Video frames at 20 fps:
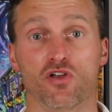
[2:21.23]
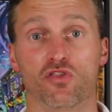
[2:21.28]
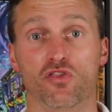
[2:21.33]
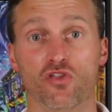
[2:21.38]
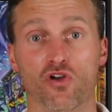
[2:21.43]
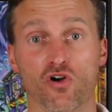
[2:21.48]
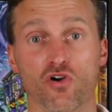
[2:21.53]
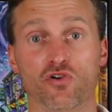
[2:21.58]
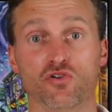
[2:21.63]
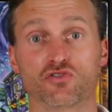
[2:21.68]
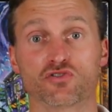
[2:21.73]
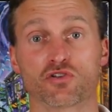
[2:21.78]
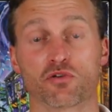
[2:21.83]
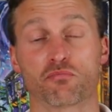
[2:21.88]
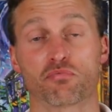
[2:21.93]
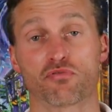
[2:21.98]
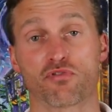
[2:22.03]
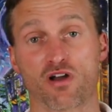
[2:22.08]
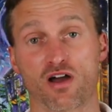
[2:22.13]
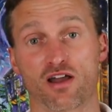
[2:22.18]
Those
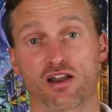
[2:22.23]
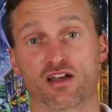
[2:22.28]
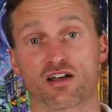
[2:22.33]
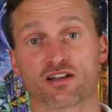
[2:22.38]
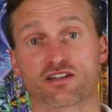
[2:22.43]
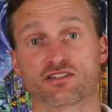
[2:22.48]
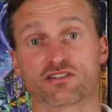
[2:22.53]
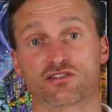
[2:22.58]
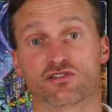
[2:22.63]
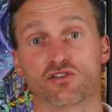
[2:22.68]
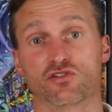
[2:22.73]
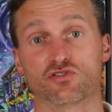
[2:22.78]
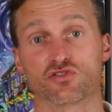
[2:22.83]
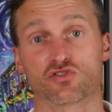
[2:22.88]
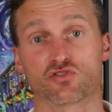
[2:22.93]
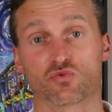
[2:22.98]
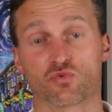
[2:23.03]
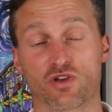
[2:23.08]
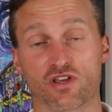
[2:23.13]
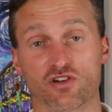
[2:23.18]
products,
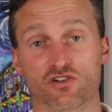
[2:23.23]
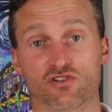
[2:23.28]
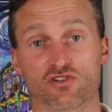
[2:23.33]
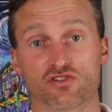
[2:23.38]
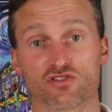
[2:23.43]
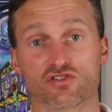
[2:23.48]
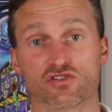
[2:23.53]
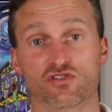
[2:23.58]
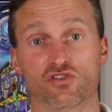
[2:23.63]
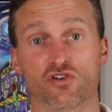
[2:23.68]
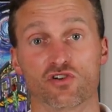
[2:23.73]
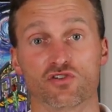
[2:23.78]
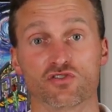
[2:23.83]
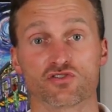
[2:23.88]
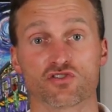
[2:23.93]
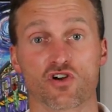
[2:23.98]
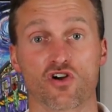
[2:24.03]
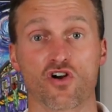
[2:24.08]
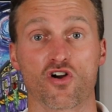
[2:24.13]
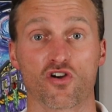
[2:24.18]
those sweeteners,
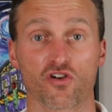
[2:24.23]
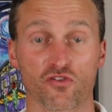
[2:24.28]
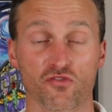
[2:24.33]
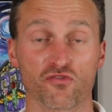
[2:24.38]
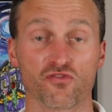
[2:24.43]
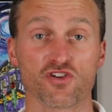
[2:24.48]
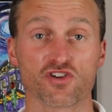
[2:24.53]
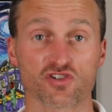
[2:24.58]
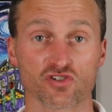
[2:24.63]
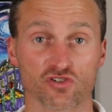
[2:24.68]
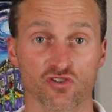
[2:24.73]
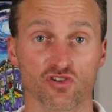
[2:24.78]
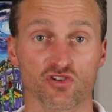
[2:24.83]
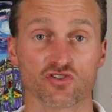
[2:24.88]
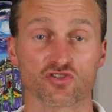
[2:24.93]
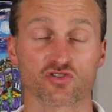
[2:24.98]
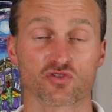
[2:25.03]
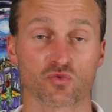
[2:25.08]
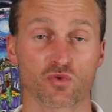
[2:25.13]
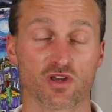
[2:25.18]
those
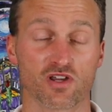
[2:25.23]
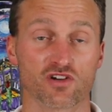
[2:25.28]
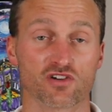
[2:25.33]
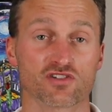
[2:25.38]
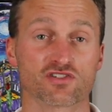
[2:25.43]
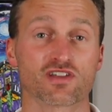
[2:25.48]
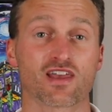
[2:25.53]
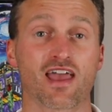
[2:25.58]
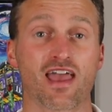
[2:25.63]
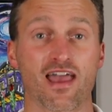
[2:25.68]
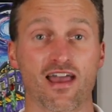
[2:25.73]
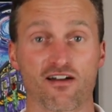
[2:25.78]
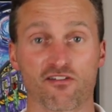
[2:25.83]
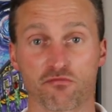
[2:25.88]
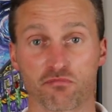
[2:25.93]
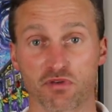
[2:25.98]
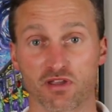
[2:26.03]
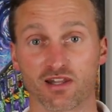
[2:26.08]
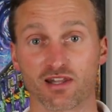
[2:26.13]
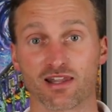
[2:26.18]
artificial sweeteners
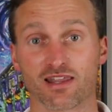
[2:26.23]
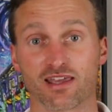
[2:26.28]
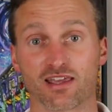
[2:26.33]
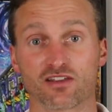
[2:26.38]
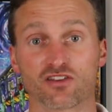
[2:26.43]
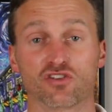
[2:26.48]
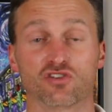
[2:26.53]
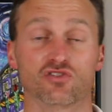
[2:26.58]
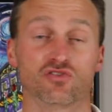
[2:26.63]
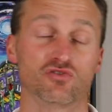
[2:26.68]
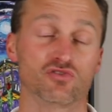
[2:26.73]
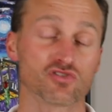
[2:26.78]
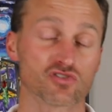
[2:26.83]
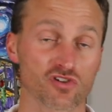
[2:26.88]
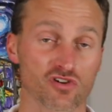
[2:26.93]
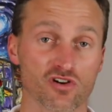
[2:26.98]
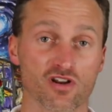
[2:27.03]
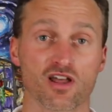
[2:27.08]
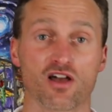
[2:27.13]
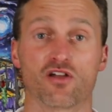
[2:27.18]
have been linked to
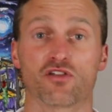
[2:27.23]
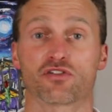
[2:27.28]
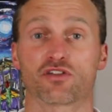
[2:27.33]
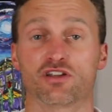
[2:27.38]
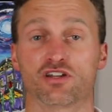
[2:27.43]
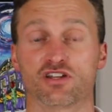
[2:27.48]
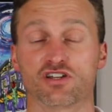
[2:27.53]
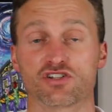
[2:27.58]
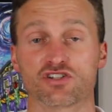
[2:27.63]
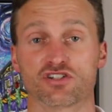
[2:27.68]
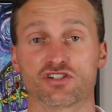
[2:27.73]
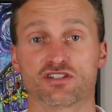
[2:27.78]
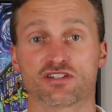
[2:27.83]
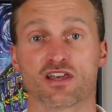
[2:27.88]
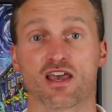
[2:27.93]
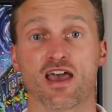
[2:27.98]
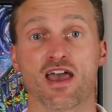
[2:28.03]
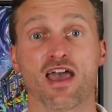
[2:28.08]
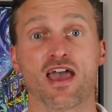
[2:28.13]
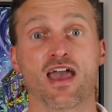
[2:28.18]
certain health
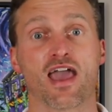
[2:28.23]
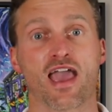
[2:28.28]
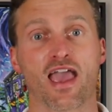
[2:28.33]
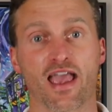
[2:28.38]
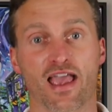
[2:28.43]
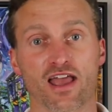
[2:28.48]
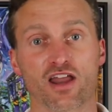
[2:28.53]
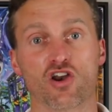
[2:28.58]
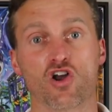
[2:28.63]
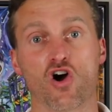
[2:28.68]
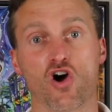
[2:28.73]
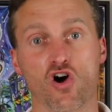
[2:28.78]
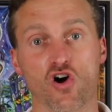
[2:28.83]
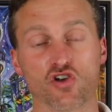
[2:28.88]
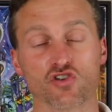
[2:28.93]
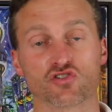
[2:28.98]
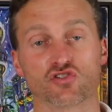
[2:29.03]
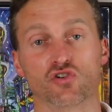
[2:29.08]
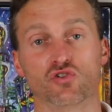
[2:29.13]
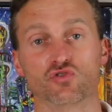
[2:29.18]
conditions and
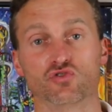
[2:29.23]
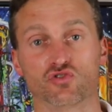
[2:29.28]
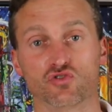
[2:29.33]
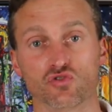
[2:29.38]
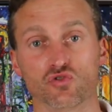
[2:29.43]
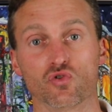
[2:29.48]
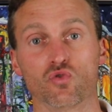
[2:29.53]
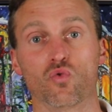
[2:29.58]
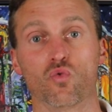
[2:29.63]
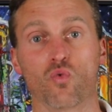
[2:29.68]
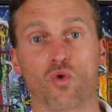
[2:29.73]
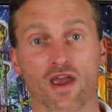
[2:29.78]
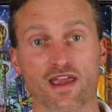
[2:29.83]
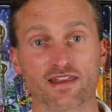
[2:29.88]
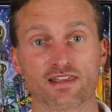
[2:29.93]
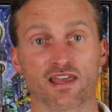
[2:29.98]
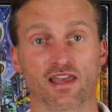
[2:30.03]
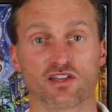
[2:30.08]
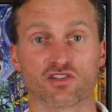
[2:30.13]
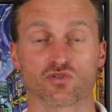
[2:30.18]
also to
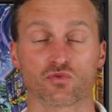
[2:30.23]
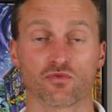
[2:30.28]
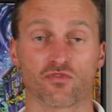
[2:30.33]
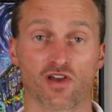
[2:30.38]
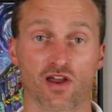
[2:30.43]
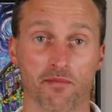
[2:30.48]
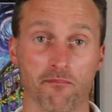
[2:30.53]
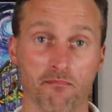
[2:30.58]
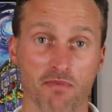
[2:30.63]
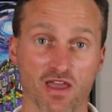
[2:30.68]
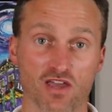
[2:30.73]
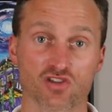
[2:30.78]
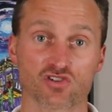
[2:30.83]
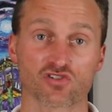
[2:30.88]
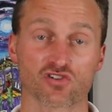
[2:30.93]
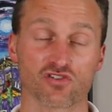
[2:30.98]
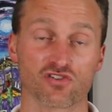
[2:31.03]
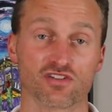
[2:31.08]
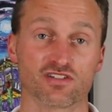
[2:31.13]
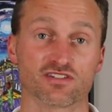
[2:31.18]
weight gain. So we've got to make
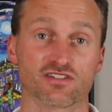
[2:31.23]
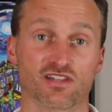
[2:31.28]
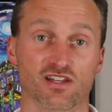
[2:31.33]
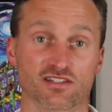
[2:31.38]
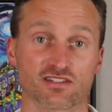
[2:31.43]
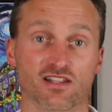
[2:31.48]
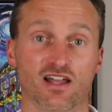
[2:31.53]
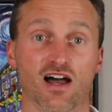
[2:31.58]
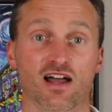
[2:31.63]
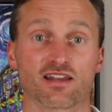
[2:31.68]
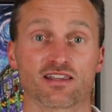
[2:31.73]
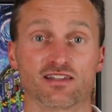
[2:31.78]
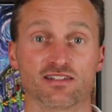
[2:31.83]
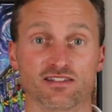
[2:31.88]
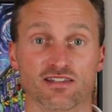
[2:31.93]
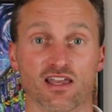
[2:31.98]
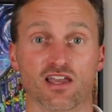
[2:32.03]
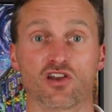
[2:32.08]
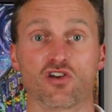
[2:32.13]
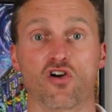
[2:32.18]
sure this does not
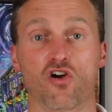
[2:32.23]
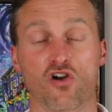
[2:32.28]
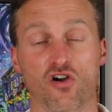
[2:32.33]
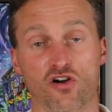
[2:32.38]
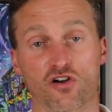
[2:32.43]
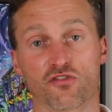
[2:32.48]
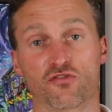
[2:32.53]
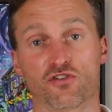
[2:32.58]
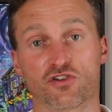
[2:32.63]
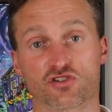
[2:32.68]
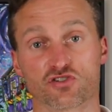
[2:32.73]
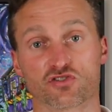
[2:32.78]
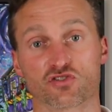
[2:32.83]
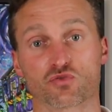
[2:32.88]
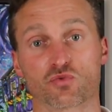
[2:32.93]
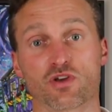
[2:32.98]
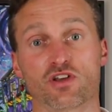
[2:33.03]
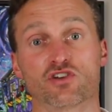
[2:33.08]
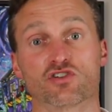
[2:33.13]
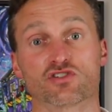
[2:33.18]
contain artificial
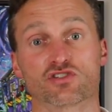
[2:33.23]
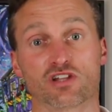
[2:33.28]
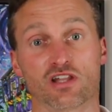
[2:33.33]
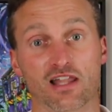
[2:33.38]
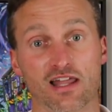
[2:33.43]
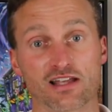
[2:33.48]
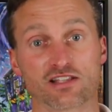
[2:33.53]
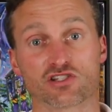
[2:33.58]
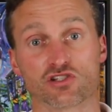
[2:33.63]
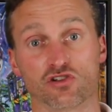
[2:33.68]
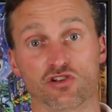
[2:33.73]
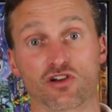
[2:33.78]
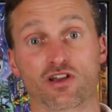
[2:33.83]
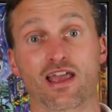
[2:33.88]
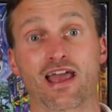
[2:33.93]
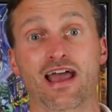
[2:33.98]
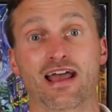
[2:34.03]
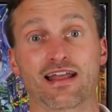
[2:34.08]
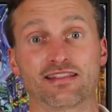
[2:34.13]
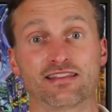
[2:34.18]
sweeteners. Let's
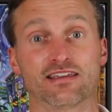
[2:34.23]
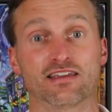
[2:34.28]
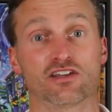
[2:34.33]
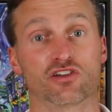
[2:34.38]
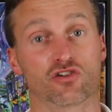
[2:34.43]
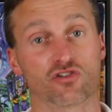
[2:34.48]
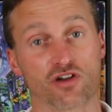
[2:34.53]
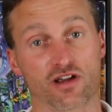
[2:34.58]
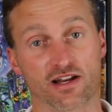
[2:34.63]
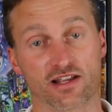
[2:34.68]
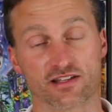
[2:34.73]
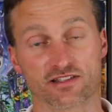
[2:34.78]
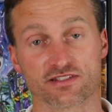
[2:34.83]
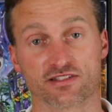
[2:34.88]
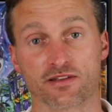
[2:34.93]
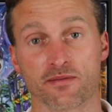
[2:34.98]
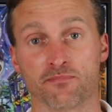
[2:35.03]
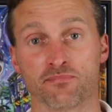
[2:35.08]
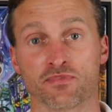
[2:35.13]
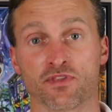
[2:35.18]
look at the
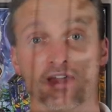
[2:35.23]
ingredients.